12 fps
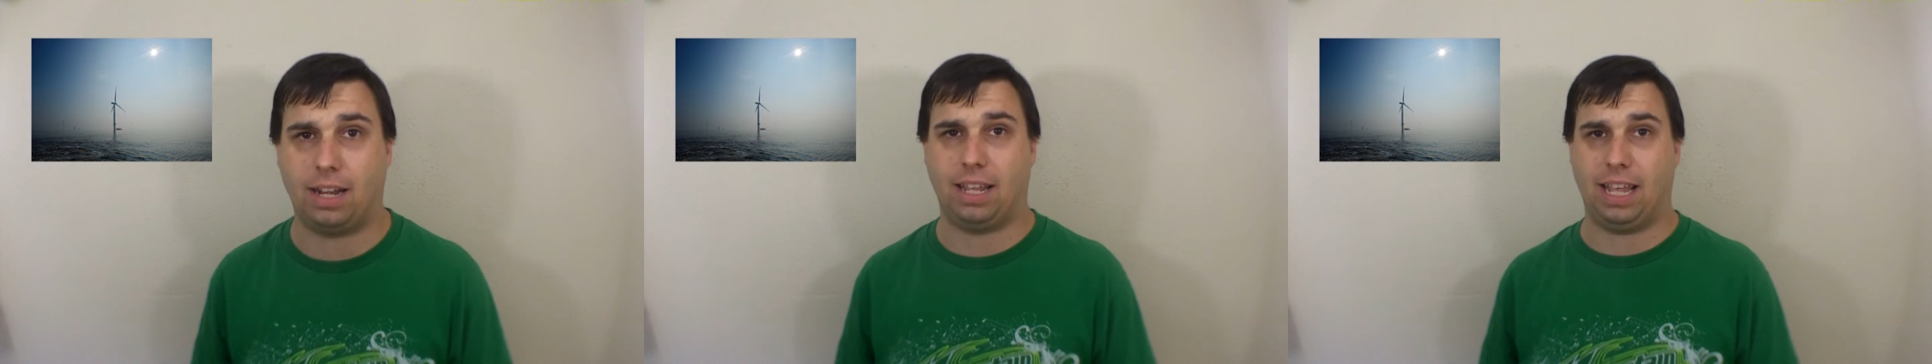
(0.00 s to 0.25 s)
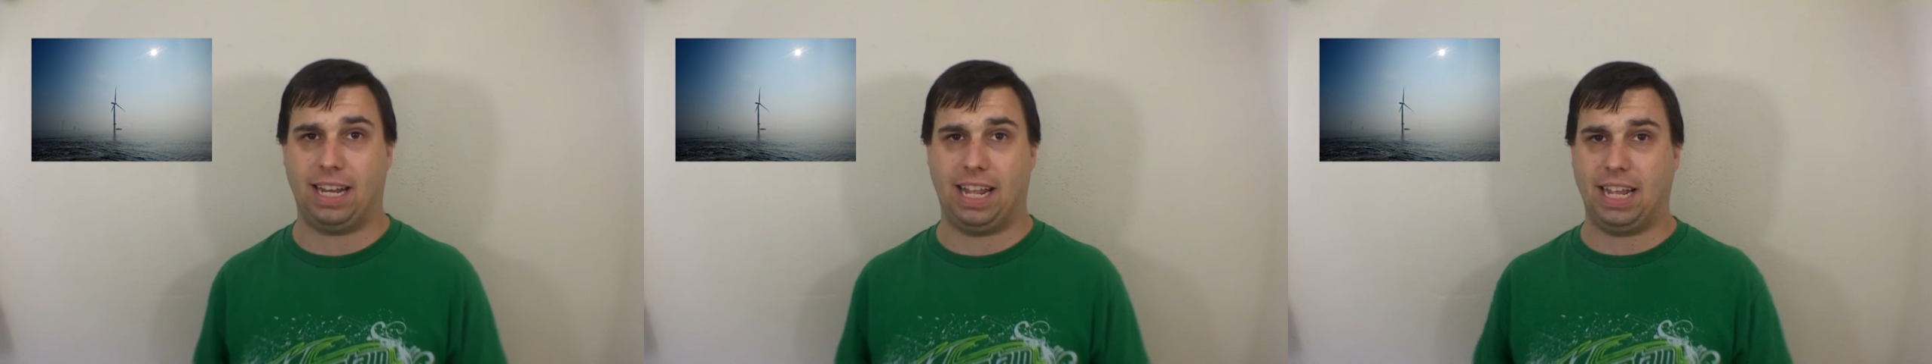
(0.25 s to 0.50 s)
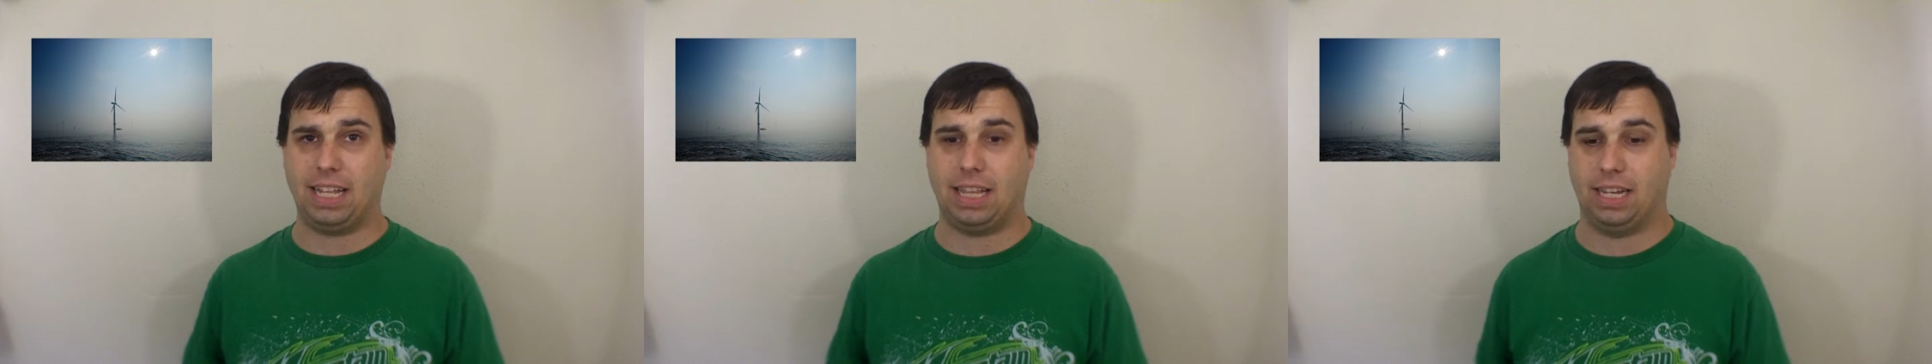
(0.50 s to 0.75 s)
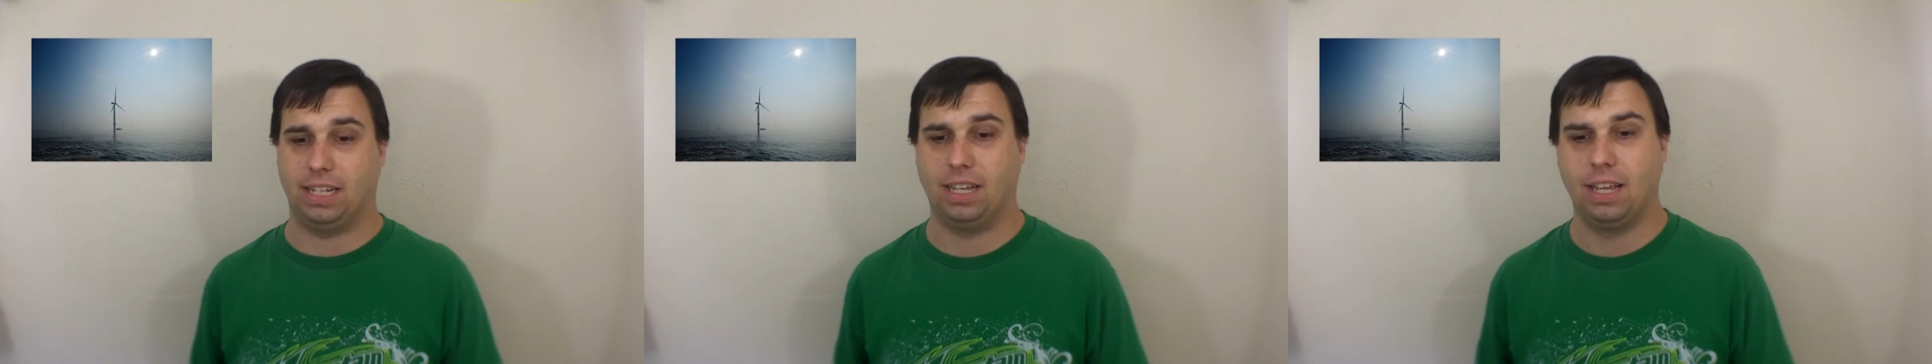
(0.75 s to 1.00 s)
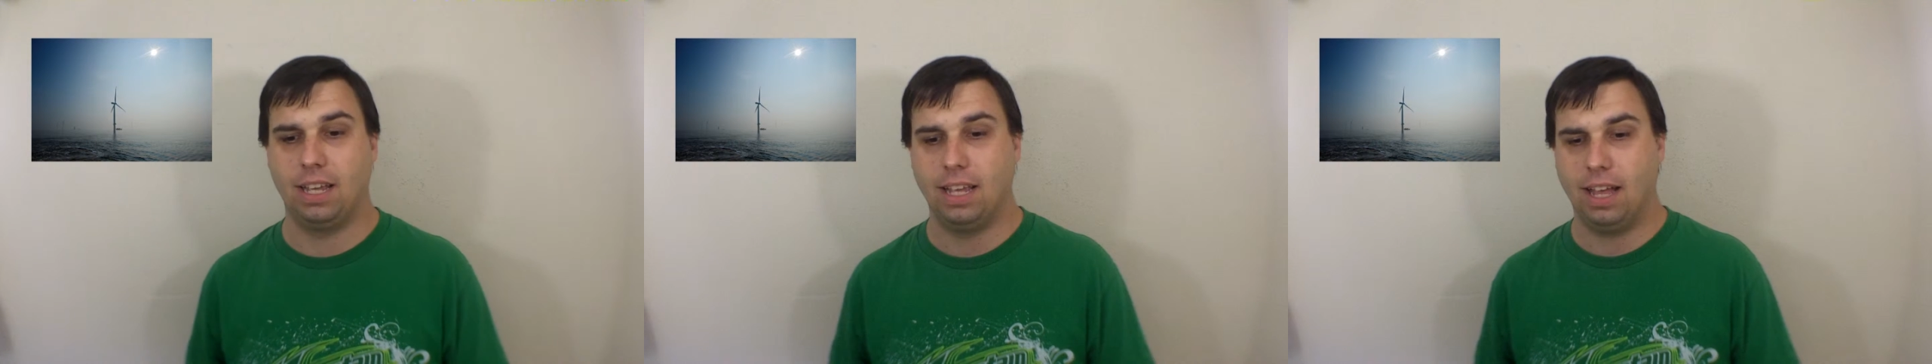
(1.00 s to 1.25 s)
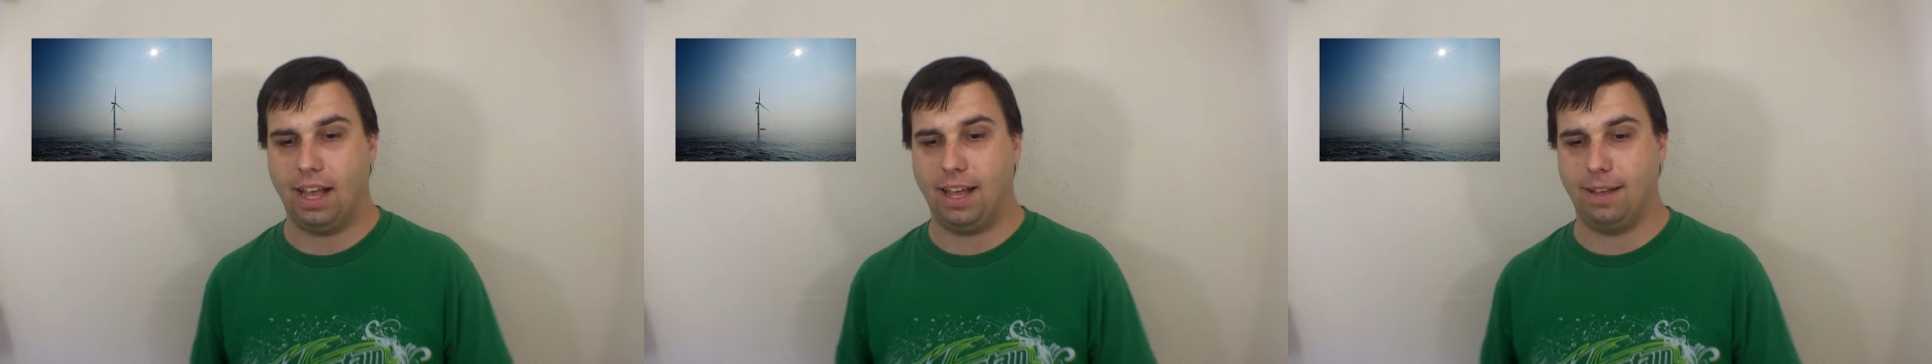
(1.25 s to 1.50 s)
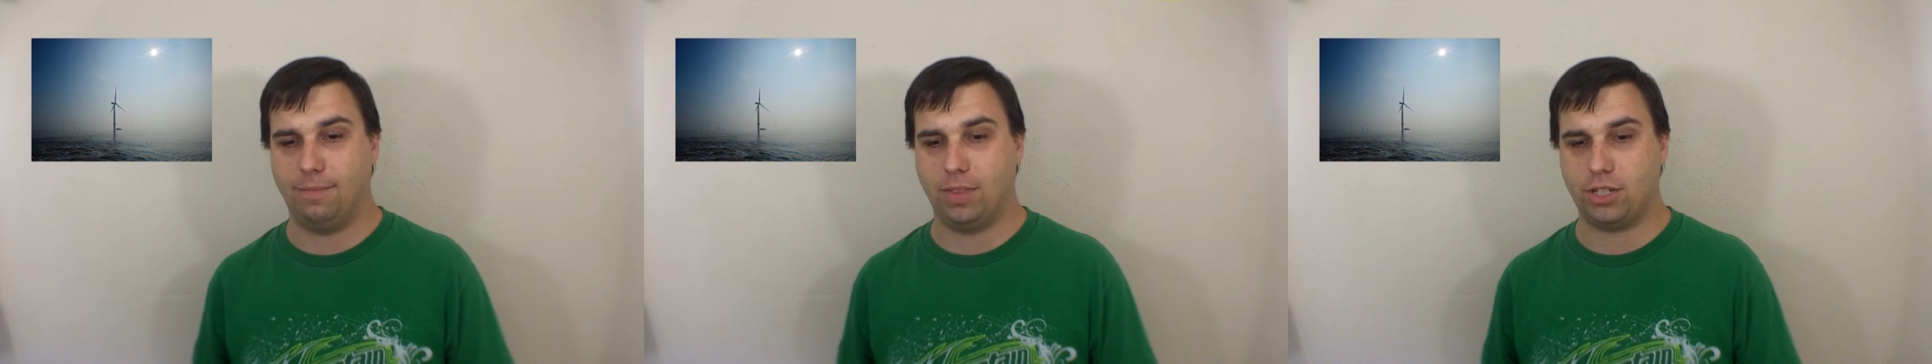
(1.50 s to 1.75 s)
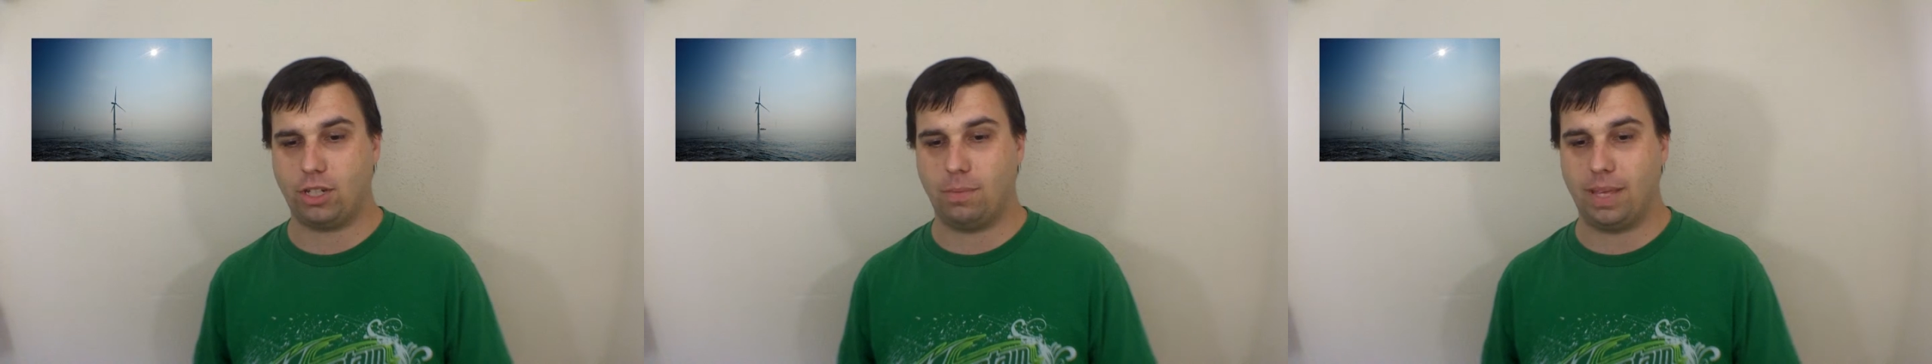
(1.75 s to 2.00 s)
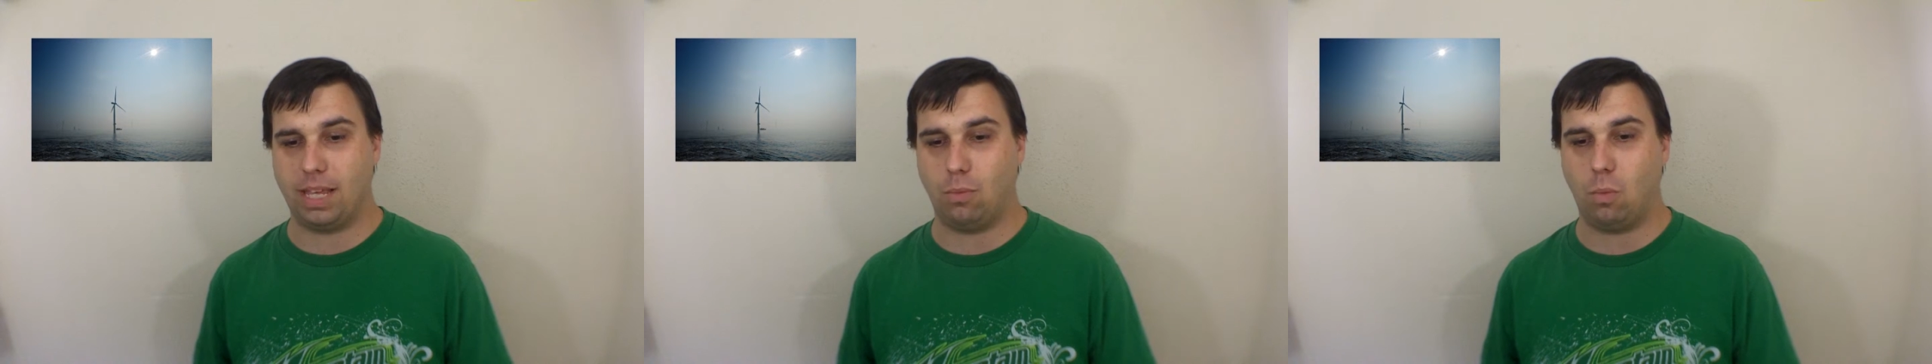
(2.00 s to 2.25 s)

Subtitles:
in England. There's going to